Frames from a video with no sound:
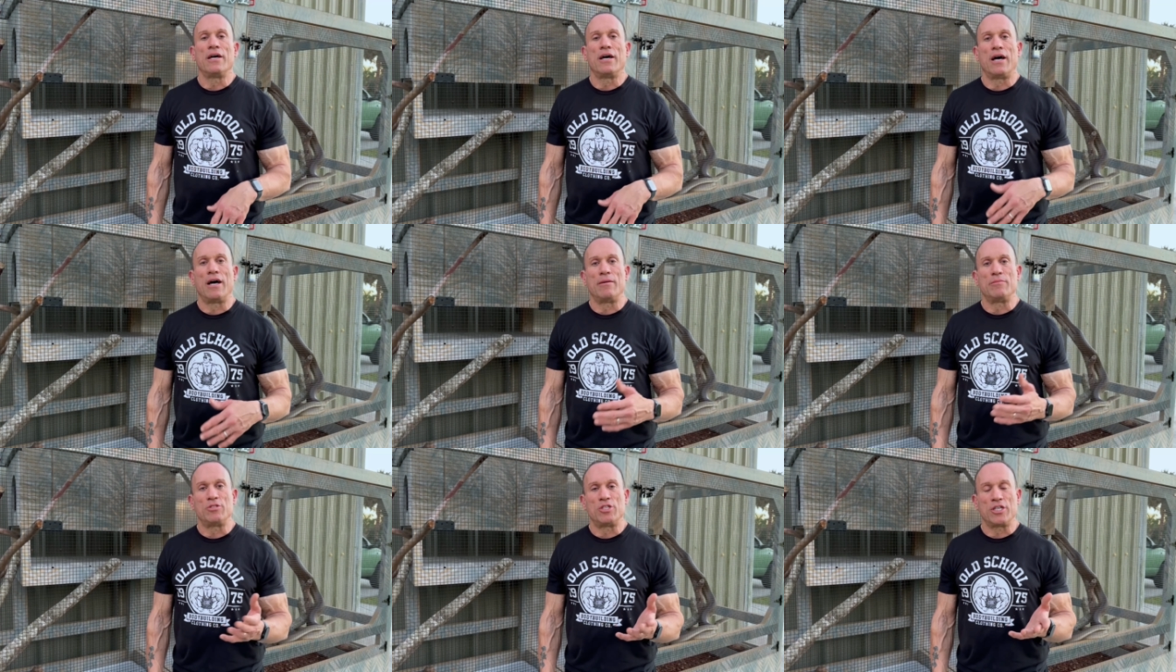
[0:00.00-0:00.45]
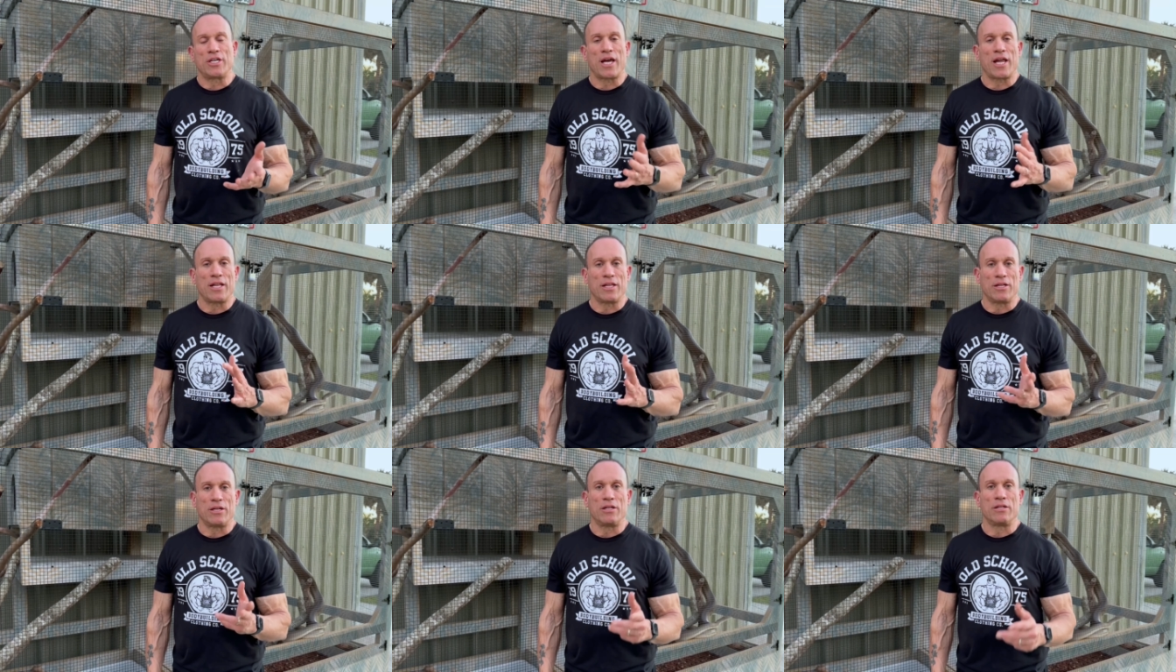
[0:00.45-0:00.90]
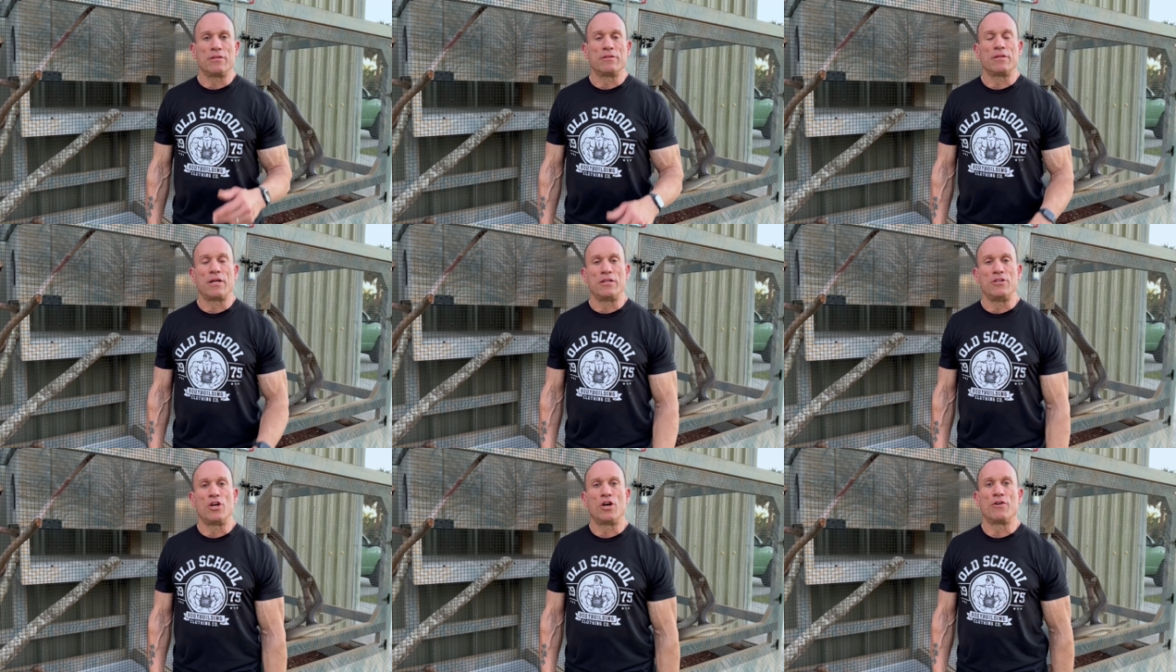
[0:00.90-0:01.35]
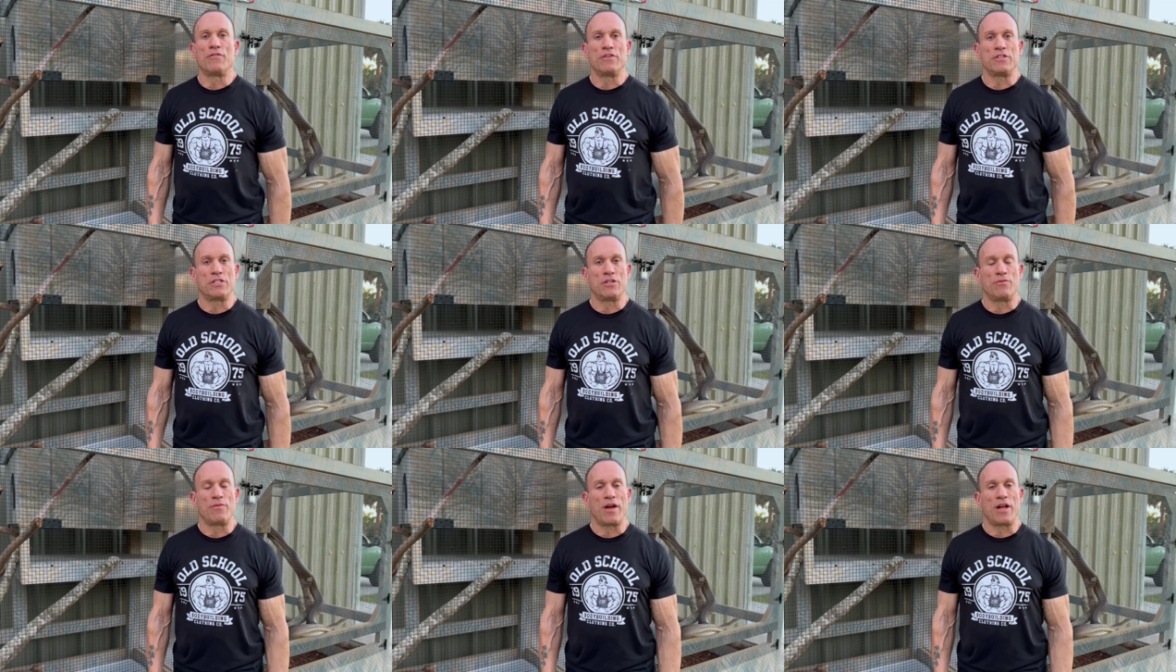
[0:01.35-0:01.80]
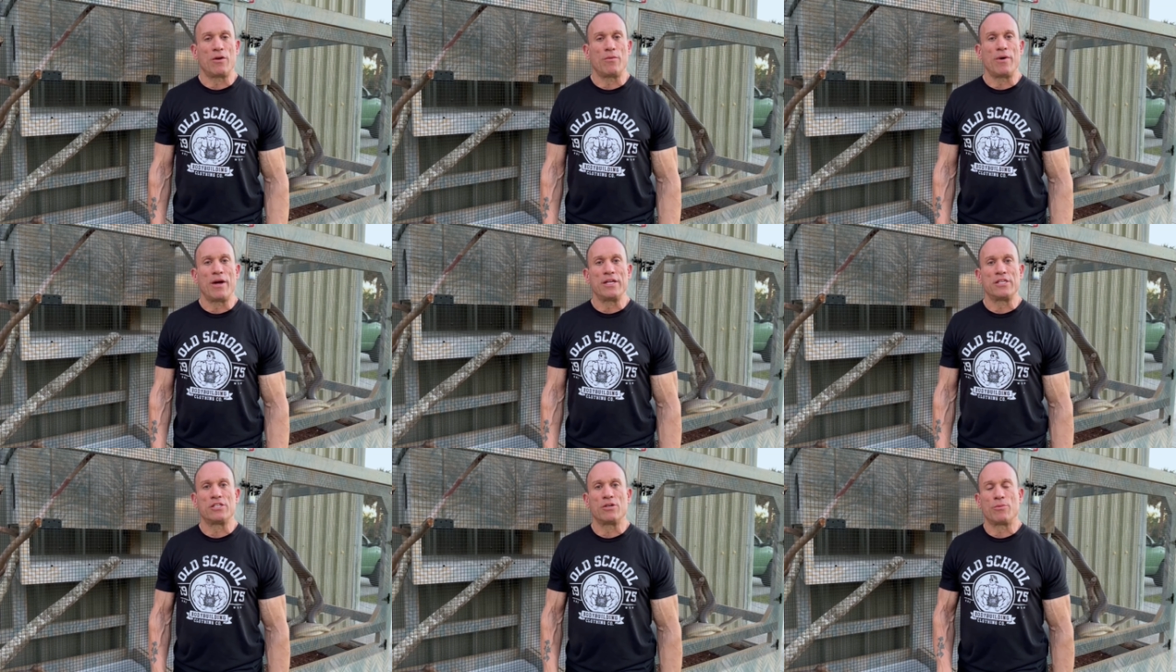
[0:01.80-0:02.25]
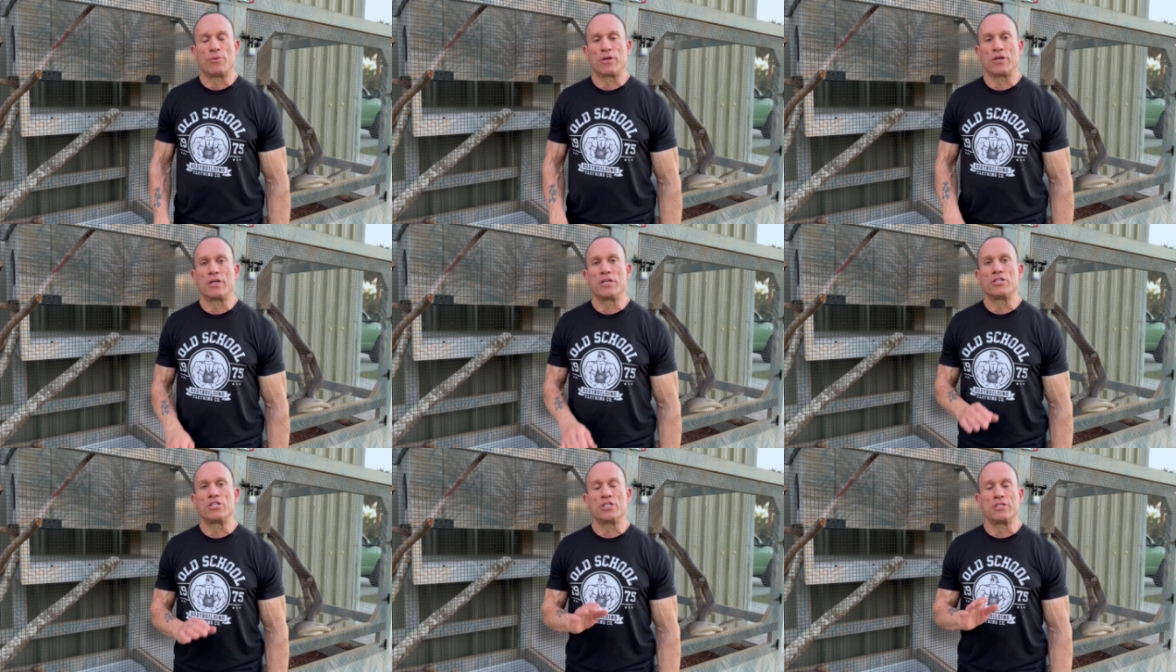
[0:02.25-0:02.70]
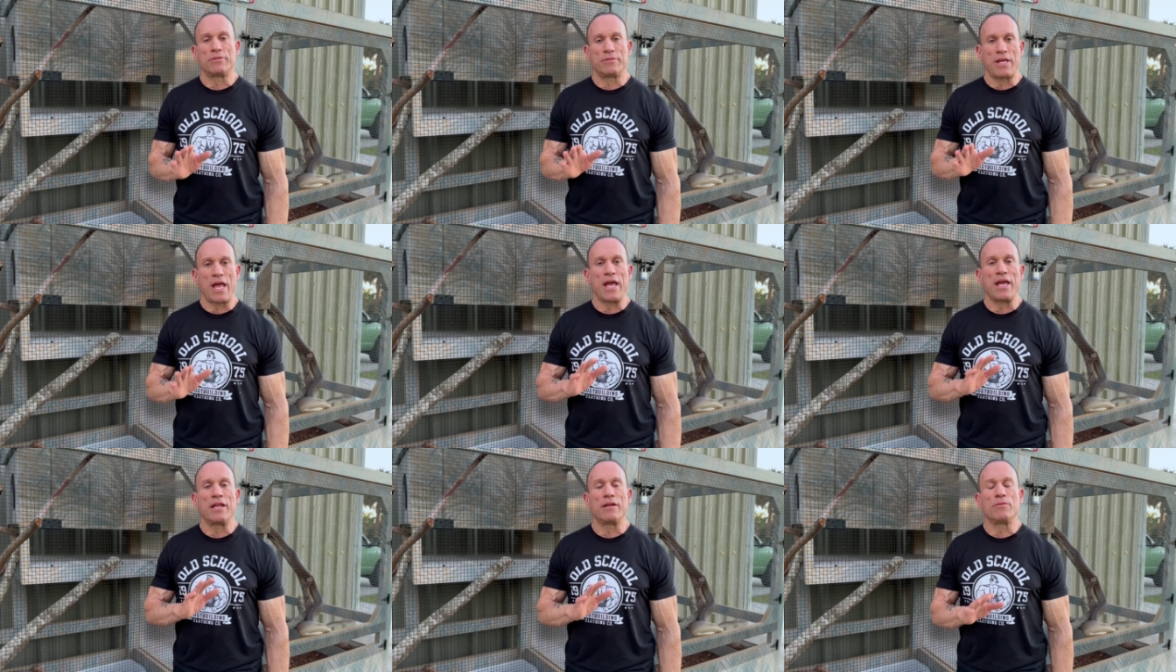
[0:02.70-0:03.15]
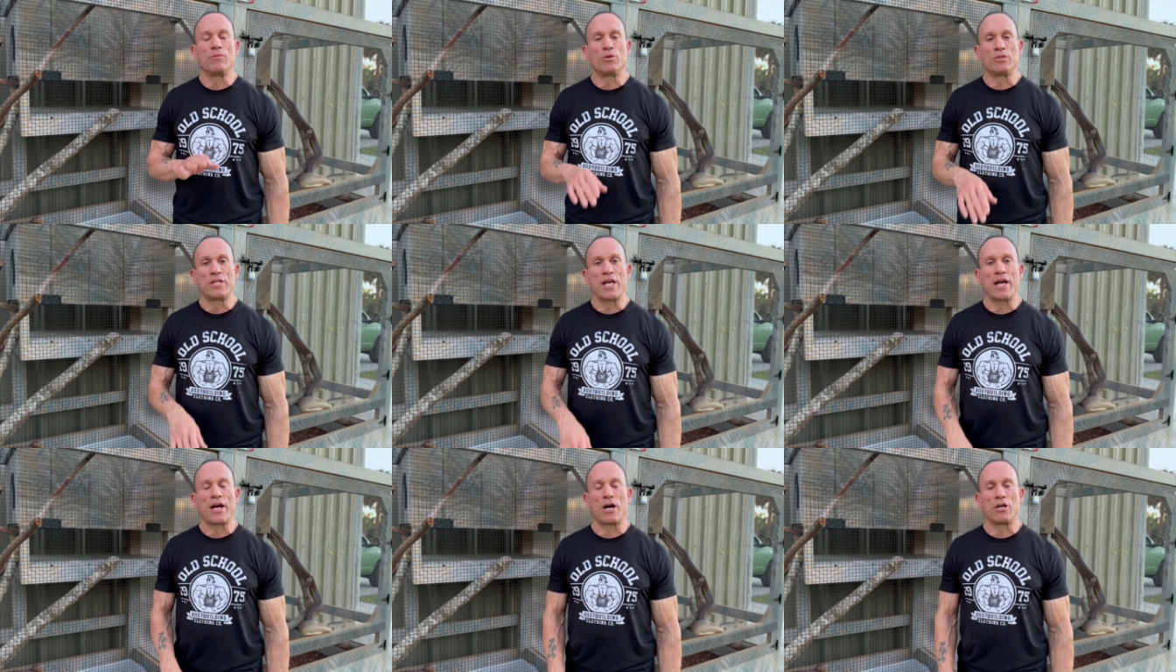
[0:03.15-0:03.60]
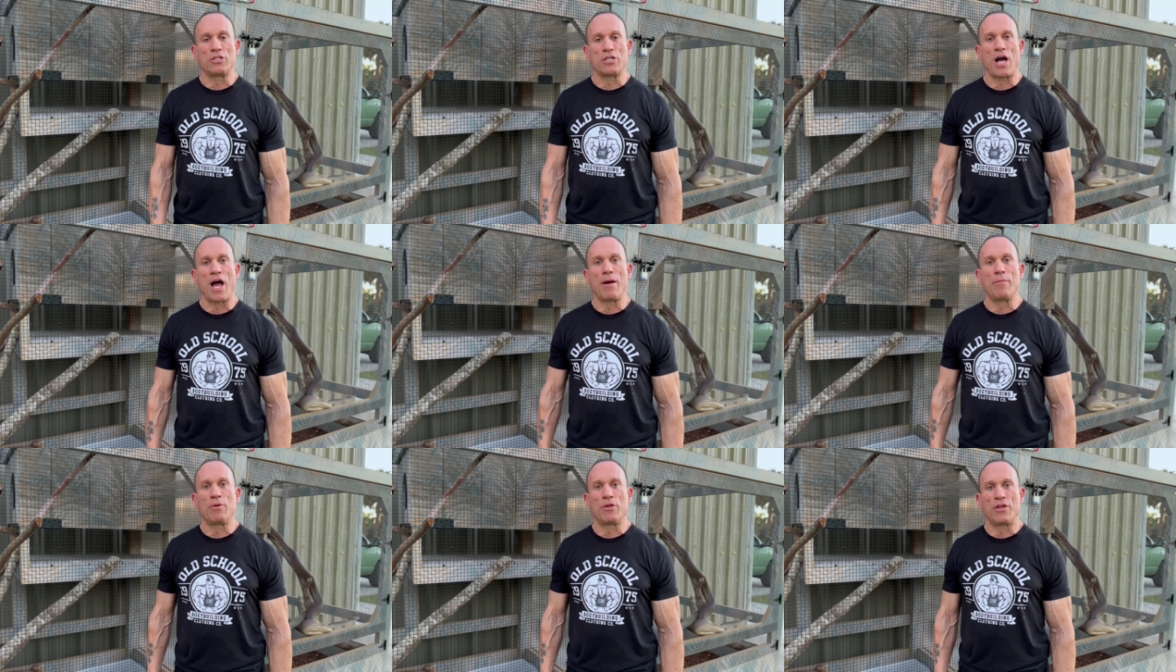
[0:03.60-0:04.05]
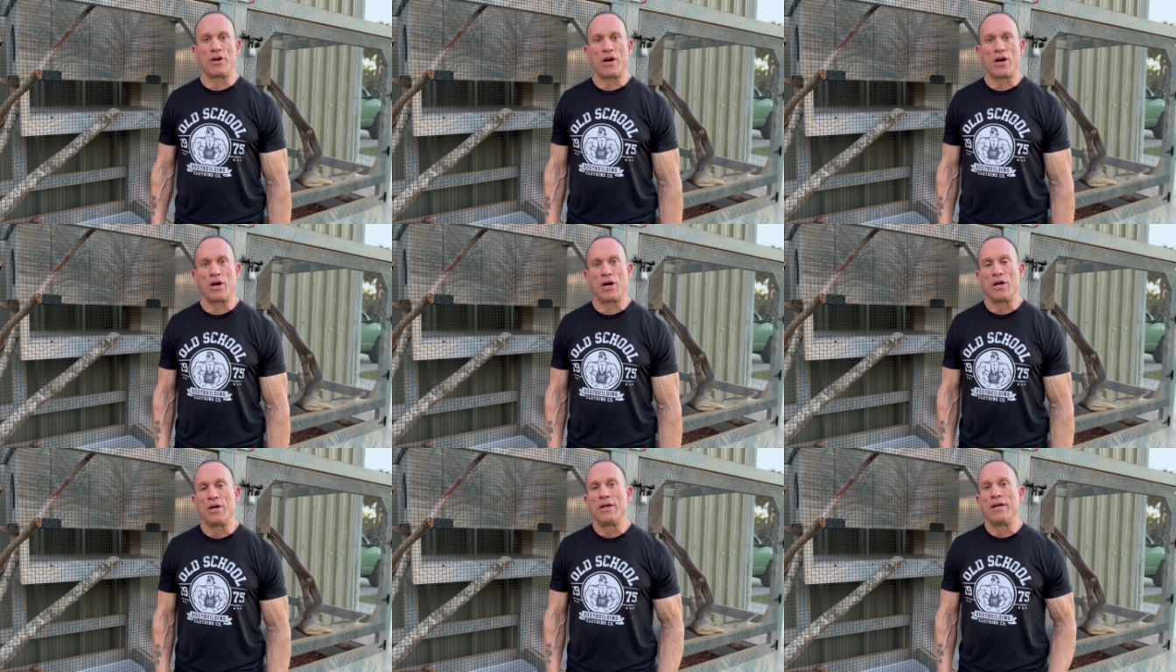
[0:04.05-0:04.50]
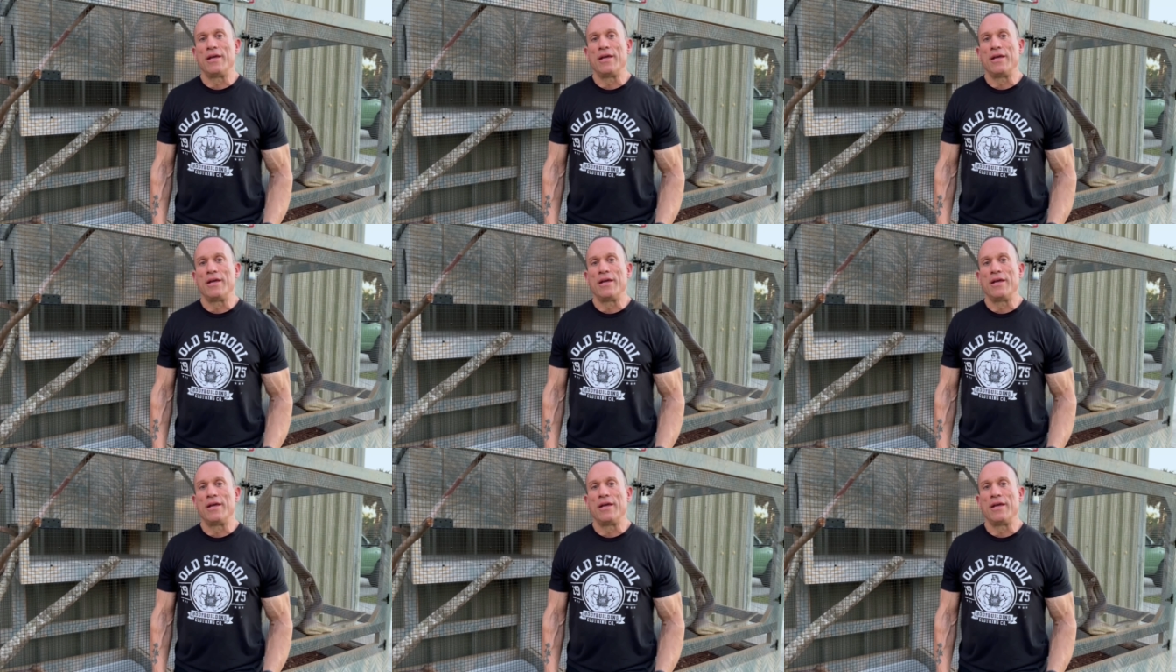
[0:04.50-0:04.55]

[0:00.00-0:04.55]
Um, she got a little nervous and ran away. So we're gonna just take it. We'll take our time with her.